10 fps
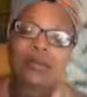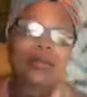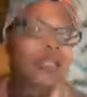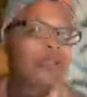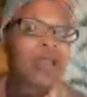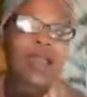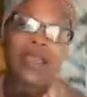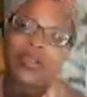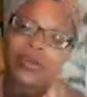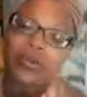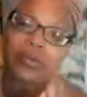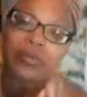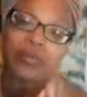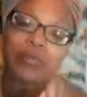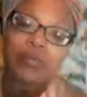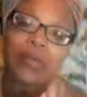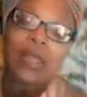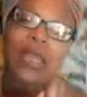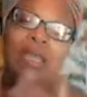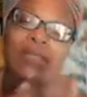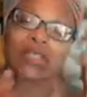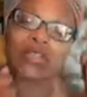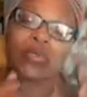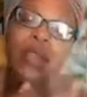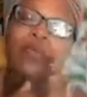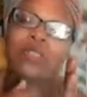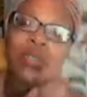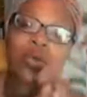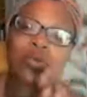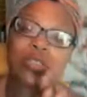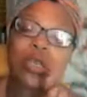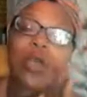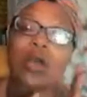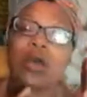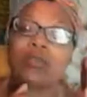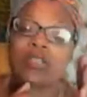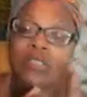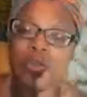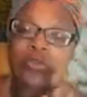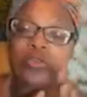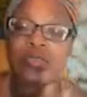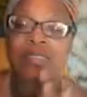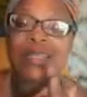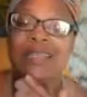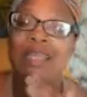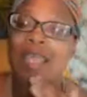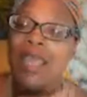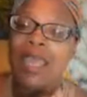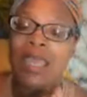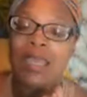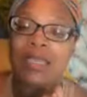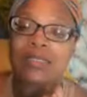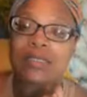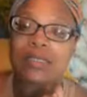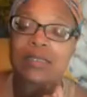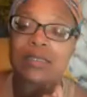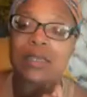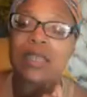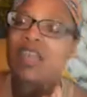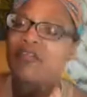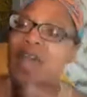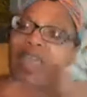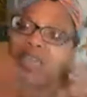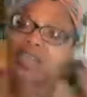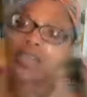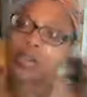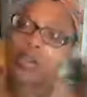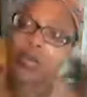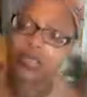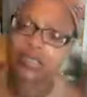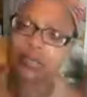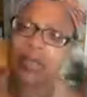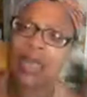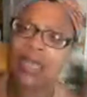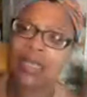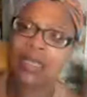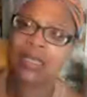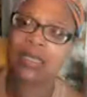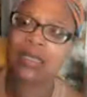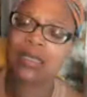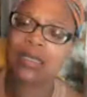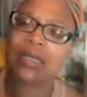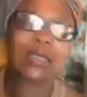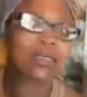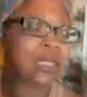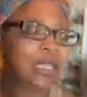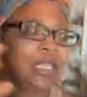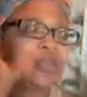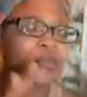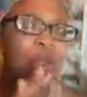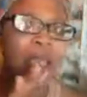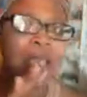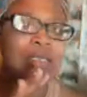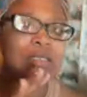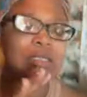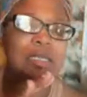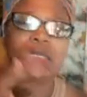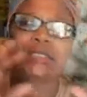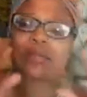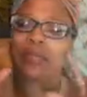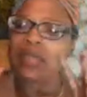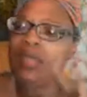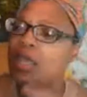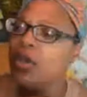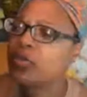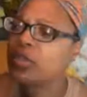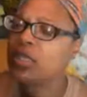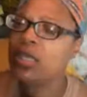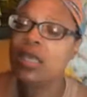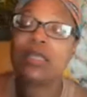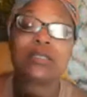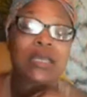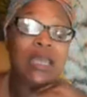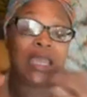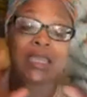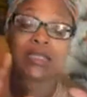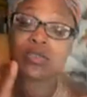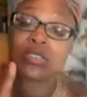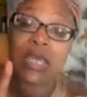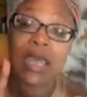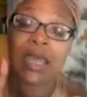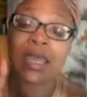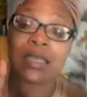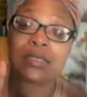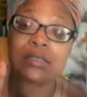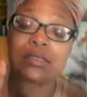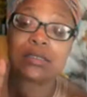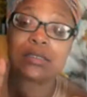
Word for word: They're not here as a direct result of the surgeries that they had. If I can encourage somebody to eat right, to be healthy, to exercise,